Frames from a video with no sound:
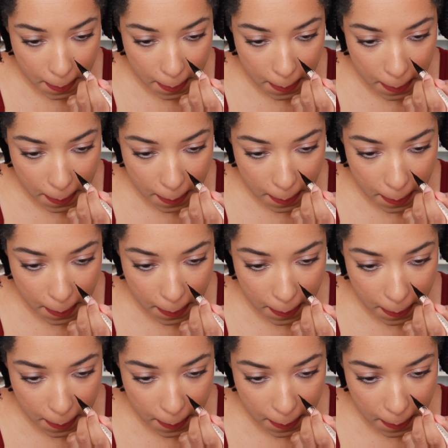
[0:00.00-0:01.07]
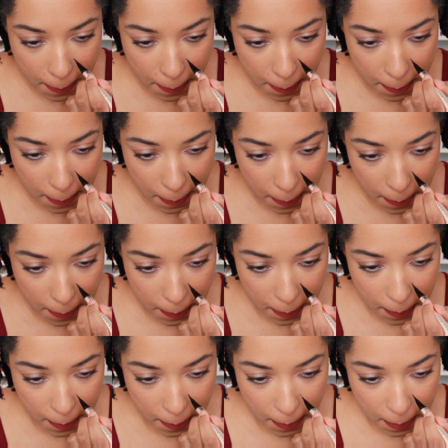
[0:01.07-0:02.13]

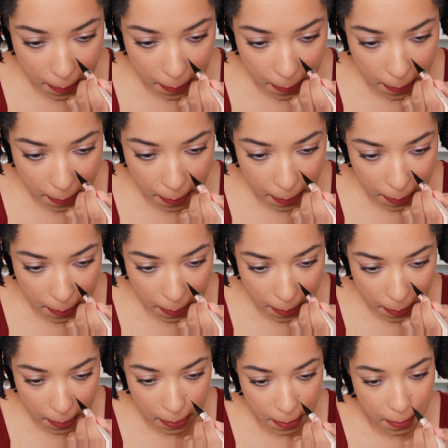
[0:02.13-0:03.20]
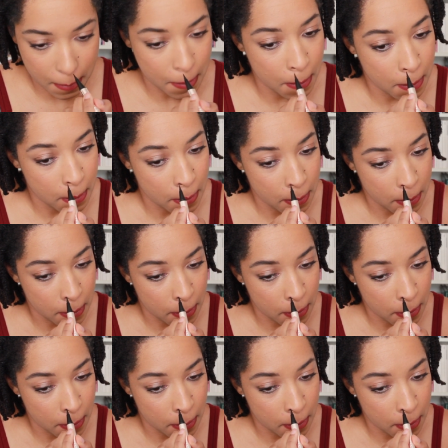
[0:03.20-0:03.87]
No one is speaking in this clip.